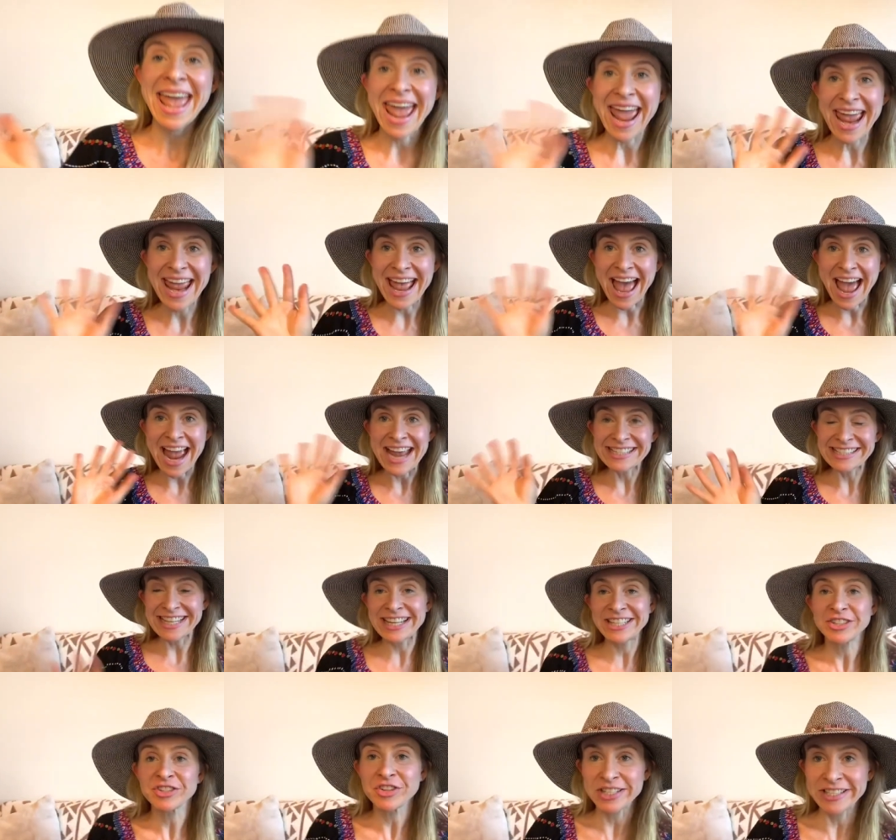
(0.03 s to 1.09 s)
Hey guys,
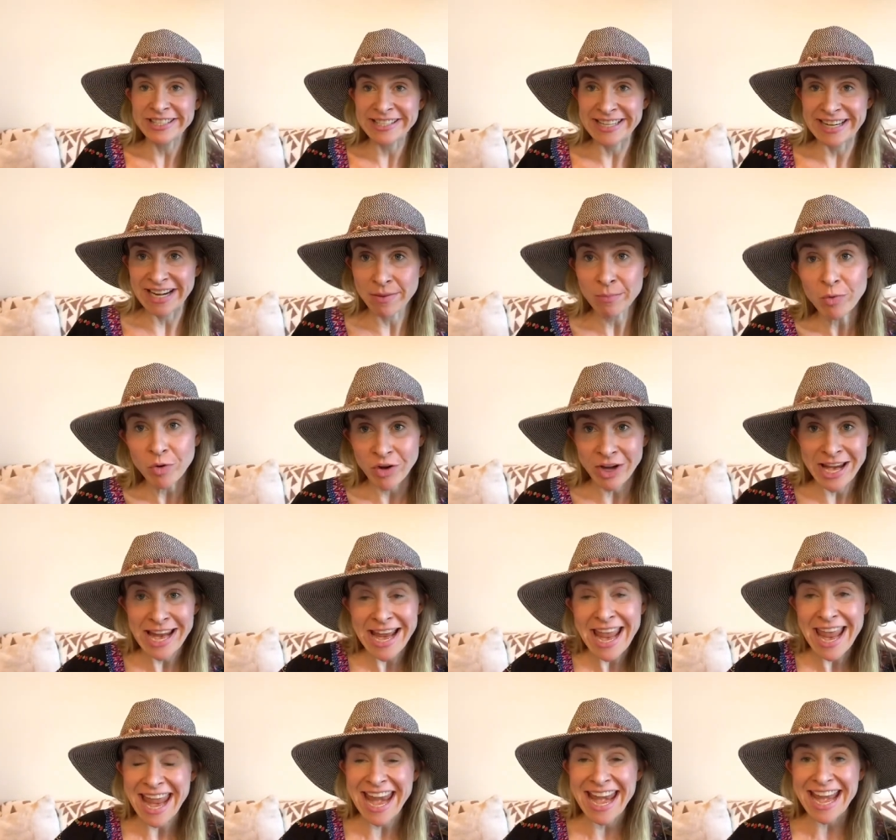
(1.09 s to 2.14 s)
it's Christina
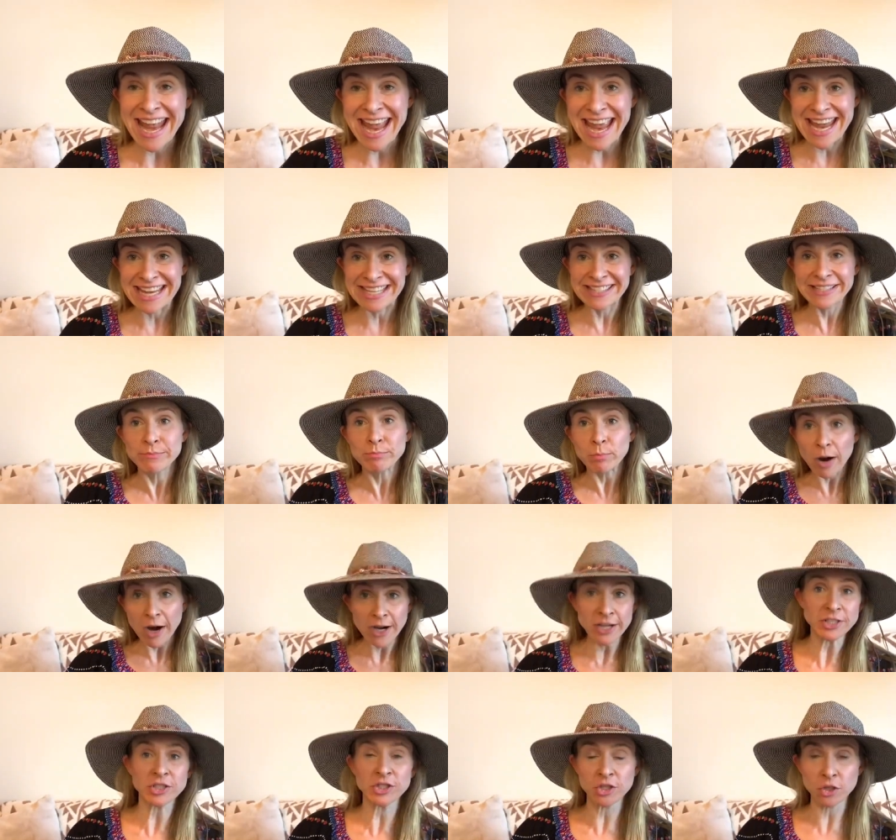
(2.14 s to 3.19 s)
Marie. It is
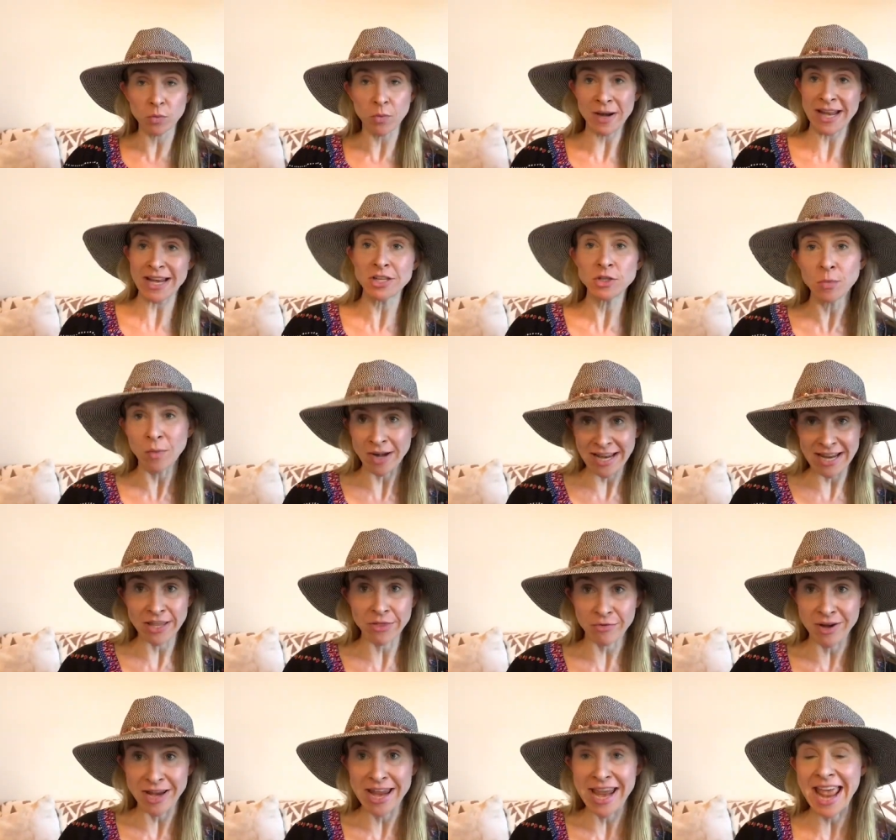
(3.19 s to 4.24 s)
March
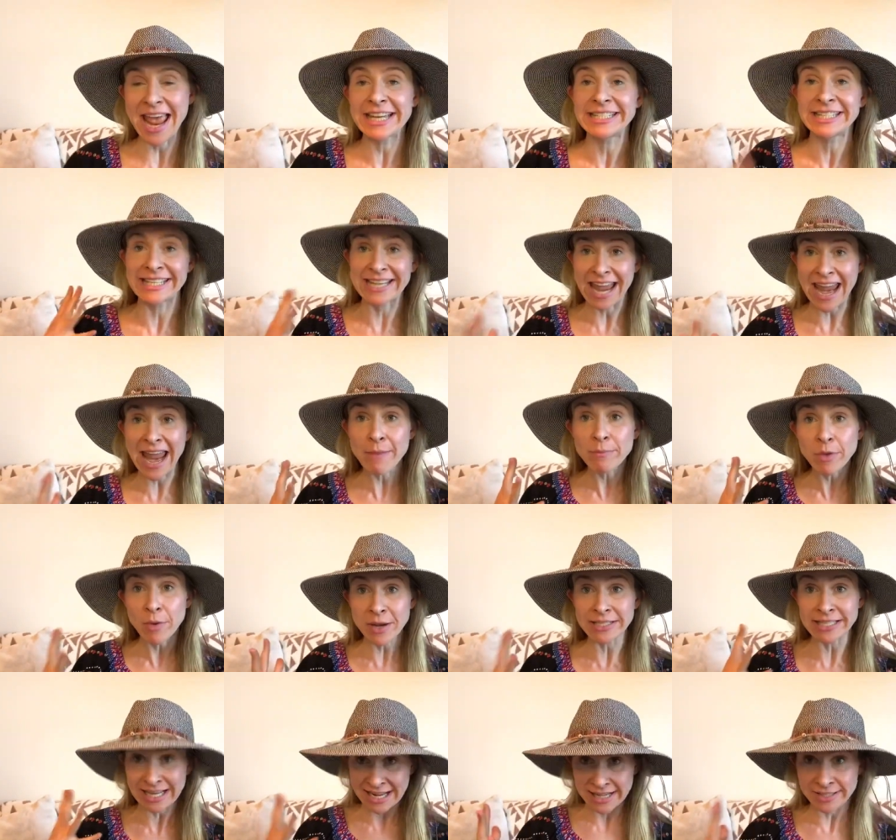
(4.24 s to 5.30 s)
2023, and today I'm
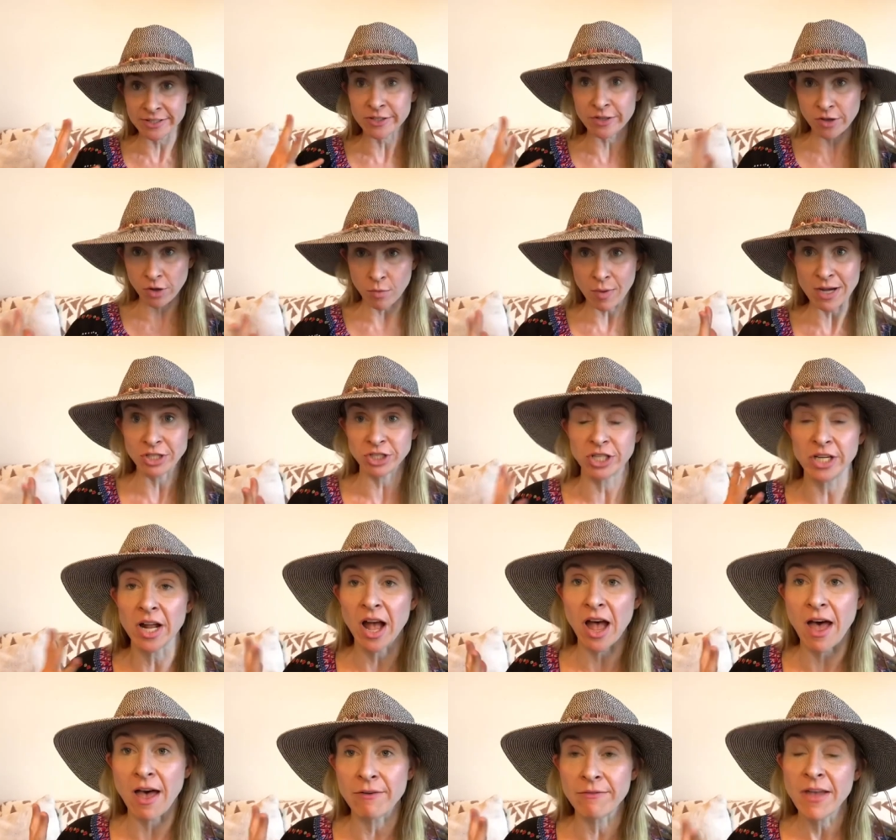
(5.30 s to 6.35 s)
going to answer the question
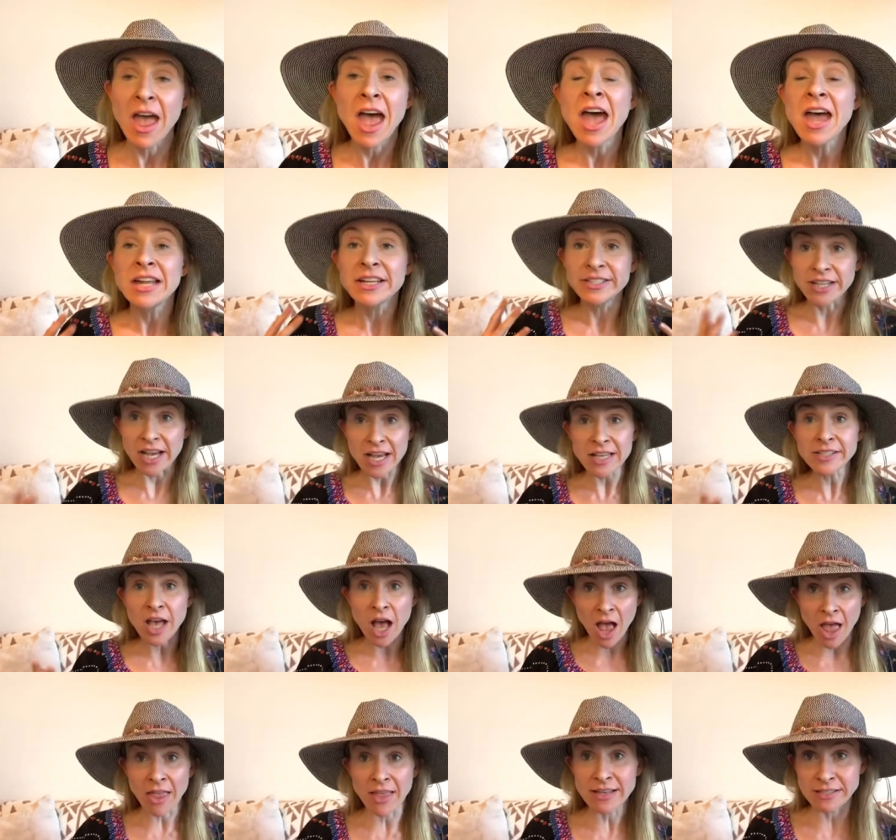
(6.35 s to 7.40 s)
of Does
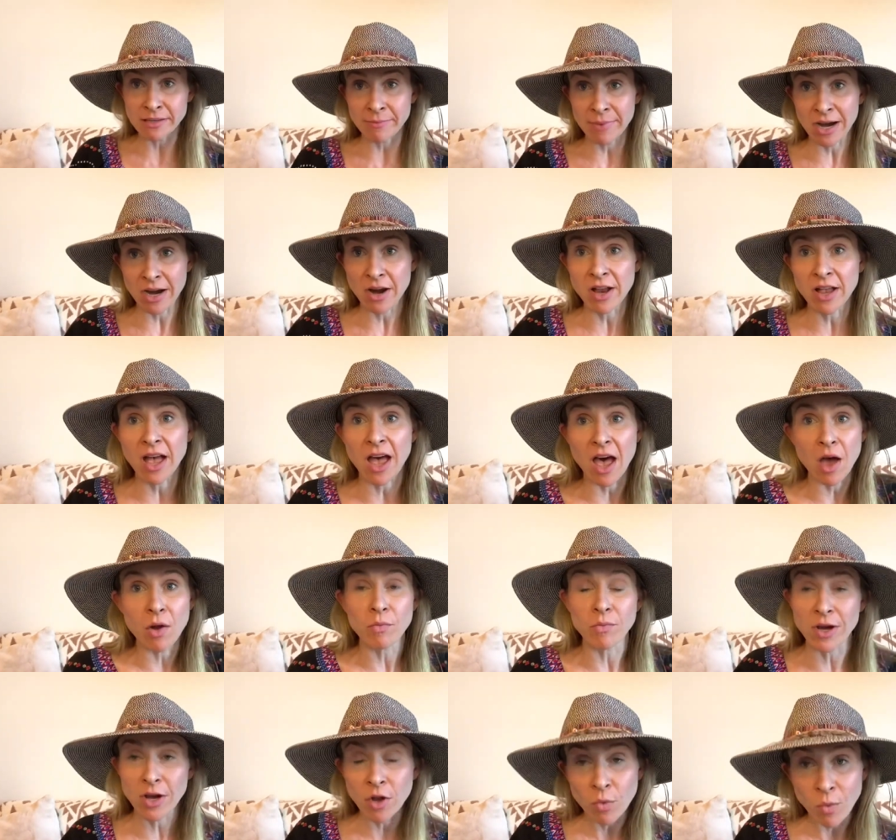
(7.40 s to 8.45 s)
Holland America
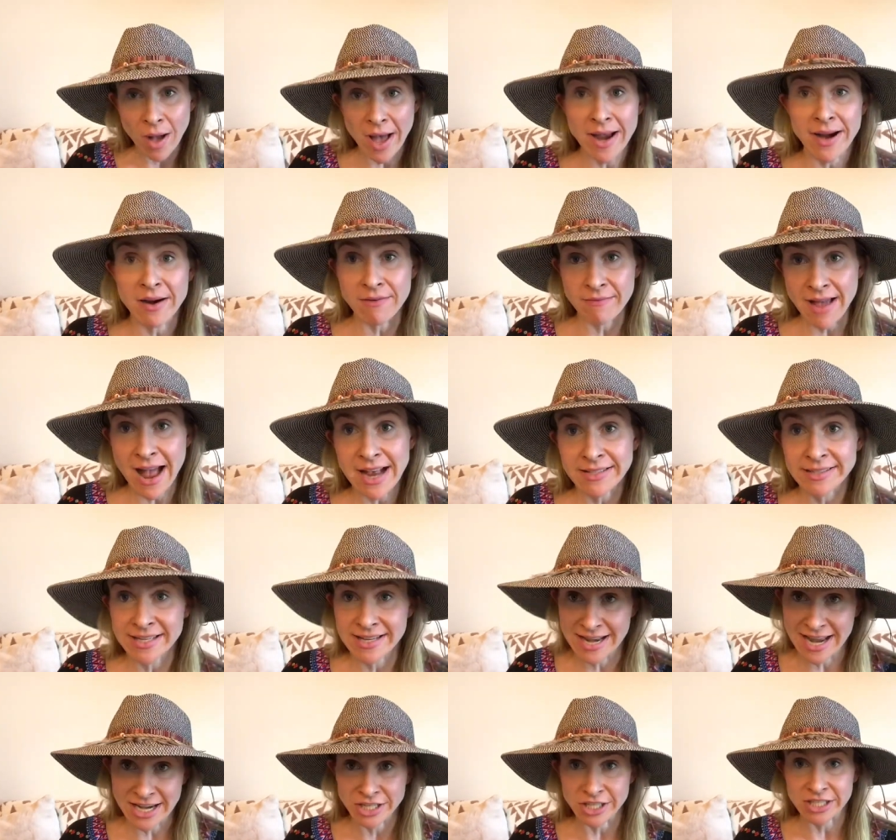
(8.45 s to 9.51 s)
require
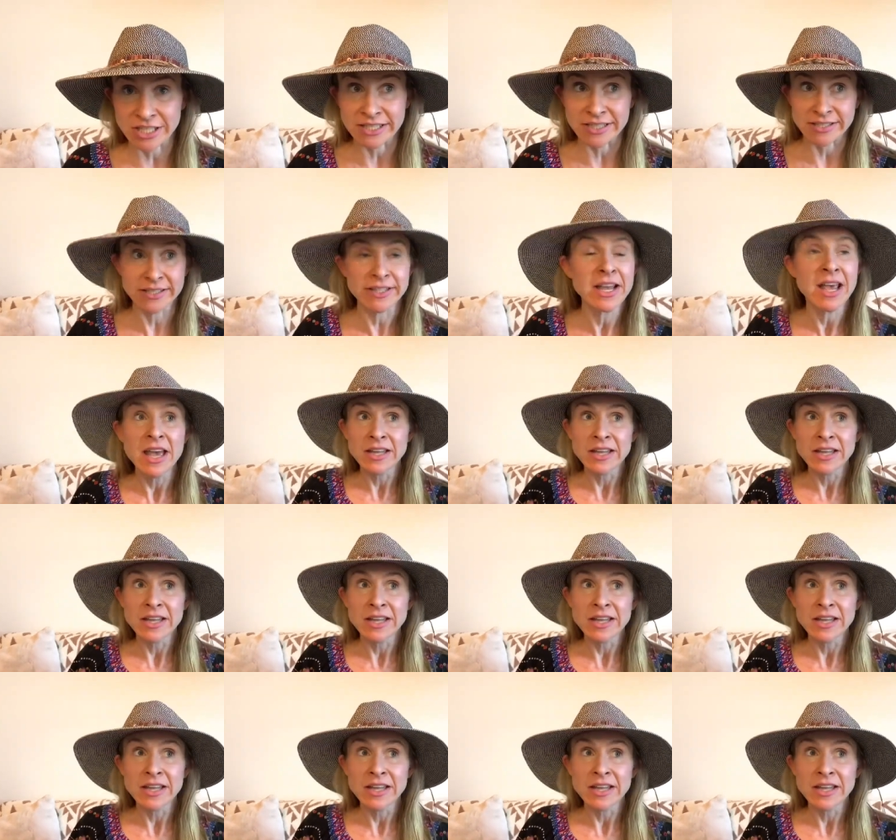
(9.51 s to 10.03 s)
vaccinations?